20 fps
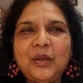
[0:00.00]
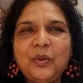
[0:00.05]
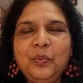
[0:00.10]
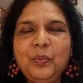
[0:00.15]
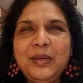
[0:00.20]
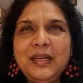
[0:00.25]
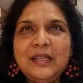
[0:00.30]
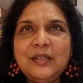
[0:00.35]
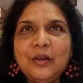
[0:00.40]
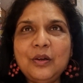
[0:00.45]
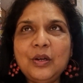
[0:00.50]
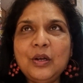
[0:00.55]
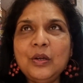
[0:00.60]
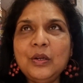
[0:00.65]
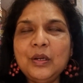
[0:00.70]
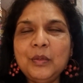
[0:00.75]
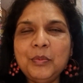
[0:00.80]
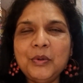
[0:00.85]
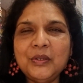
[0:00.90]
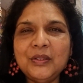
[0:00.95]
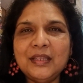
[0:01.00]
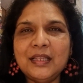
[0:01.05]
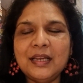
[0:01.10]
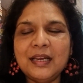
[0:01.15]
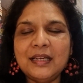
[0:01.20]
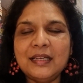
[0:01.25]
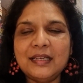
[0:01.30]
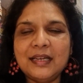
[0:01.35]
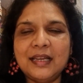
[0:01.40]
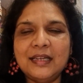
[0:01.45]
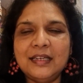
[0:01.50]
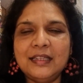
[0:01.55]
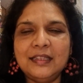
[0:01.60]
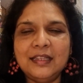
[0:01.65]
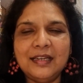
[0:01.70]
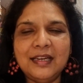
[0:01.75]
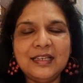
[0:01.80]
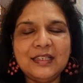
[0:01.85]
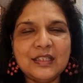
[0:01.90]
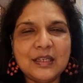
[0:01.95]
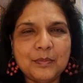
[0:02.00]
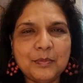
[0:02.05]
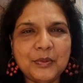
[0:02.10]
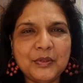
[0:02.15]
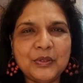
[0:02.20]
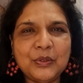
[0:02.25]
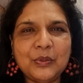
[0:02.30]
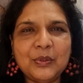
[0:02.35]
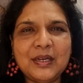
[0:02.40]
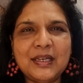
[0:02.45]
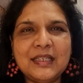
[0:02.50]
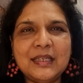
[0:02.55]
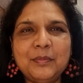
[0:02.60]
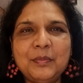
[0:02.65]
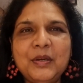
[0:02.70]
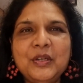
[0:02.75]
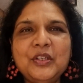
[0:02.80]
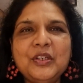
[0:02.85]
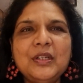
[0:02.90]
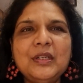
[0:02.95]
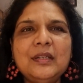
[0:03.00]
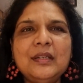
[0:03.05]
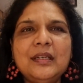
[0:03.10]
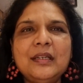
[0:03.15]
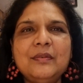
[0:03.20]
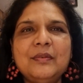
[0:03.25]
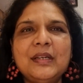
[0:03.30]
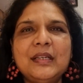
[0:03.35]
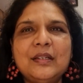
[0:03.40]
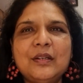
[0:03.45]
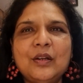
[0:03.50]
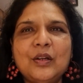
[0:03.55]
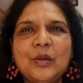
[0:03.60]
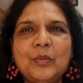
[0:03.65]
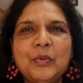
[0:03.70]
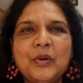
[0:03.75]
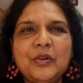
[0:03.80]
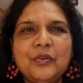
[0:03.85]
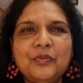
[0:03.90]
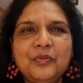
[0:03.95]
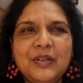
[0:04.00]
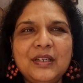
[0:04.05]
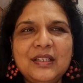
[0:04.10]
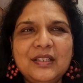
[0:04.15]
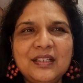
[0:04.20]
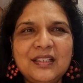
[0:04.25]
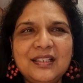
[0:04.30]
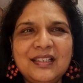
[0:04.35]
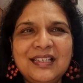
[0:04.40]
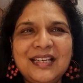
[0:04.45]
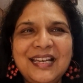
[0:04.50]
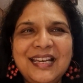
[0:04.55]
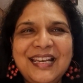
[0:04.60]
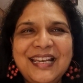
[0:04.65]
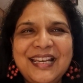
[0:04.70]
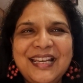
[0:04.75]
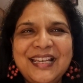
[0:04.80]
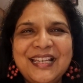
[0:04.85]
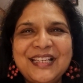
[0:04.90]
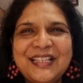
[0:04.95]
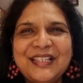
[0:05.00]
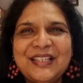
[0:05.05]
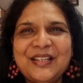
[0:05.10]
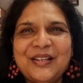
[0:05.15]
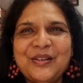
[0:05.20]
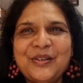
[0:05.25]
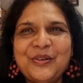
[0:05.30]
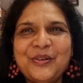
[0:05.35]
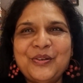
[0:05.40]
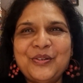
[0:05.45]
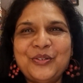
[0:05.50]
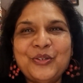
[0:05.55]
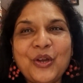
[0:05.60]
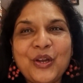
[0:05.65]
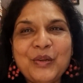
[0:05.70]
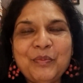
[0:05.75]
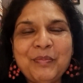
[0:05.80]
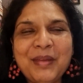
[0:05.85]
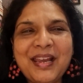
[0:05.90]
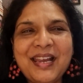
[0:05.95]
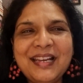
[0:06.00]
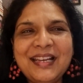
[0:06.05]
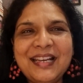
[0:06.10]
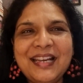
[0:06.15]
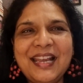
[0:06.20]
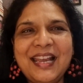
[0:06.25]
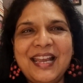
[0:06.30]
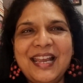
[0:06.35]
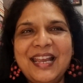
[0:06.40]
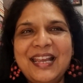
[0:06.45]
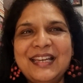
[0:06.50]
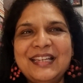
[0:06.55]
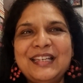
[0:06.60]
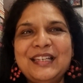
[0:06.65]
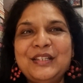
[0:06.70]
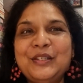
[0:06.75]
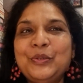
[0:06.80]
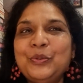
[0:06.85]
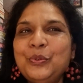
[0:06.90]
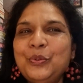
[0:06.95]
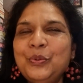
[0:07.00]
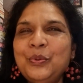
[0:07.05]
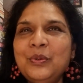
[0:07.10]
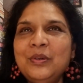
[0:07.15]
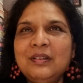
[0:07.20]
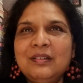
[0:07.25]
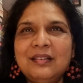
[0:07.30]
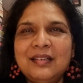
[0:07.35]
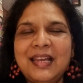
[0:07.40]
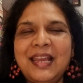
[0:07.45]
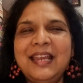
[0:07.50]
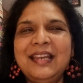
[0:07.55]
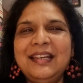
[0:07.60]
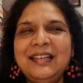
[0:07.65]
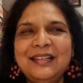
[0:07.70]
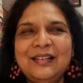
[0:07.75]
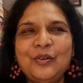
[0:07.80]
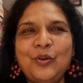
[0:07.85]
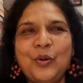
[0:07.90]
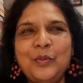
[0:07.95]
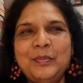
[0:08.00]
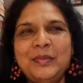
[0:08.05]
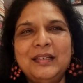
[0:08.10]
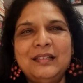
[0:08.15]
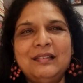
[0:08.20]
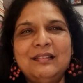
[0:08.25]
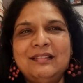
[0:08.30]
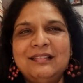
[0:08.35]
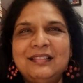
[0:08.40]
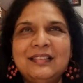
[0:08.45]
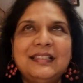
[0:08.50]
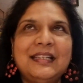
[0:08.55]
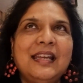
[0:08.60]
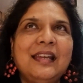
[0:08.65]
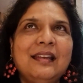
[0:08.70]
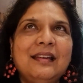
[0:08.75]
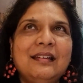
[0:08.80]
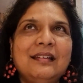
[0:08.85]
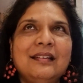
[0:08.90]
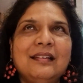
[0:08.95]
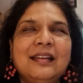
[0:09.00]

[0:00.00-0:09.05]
we'll talk all about that. And in the next episode, as I mentioned, we'll talk about fiction. So join back and do like, comment, share,